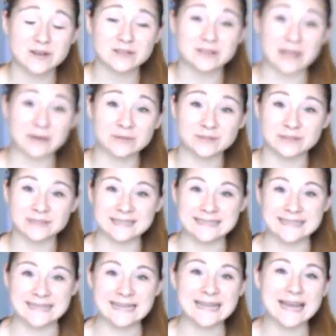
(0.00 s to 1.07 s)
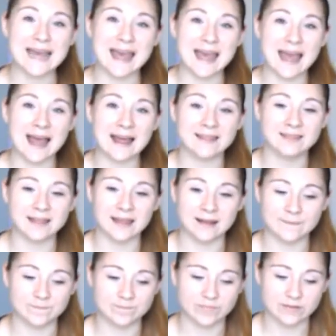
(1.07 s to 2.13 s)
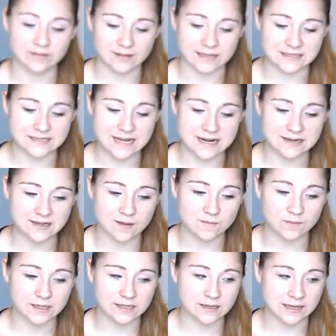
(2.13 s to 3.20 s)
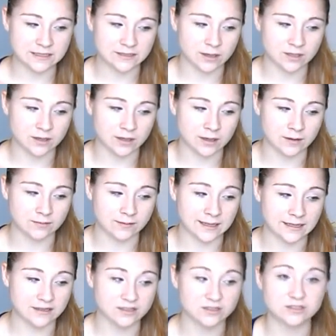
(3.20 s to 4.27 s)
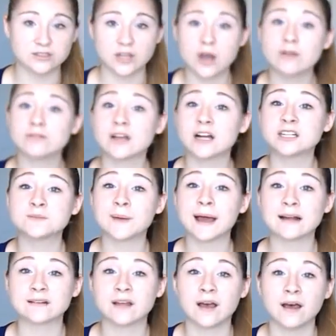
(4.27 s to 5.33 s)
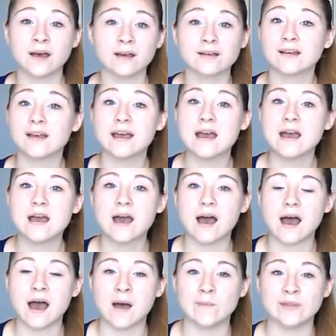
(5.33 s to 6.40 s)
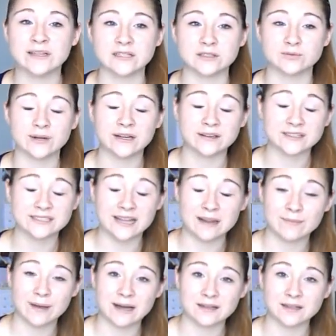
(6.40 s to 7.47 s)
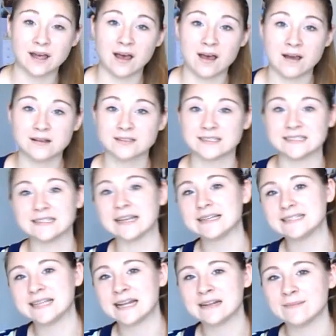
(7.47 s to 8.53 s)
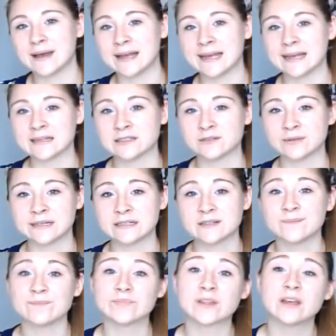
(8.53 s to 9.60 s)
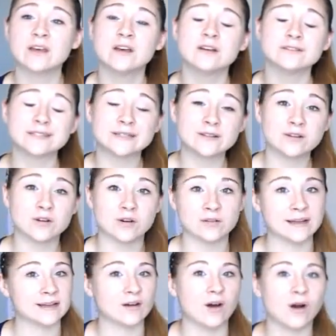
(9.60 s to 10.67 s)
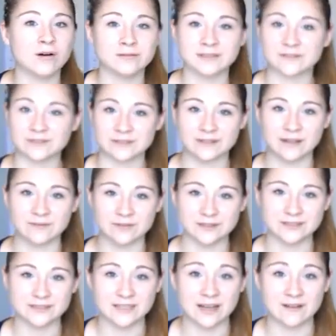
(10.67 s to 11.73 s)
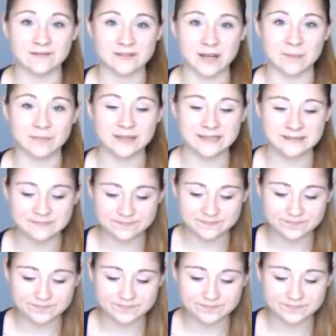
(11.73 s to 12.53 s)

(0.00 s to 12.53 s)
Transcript: So that was really neat. And then like standing tumbling, I saw like toe touch back tuck, then just regular standing back tucks, and like standing back handspring. So there are like all different levels of tumbling,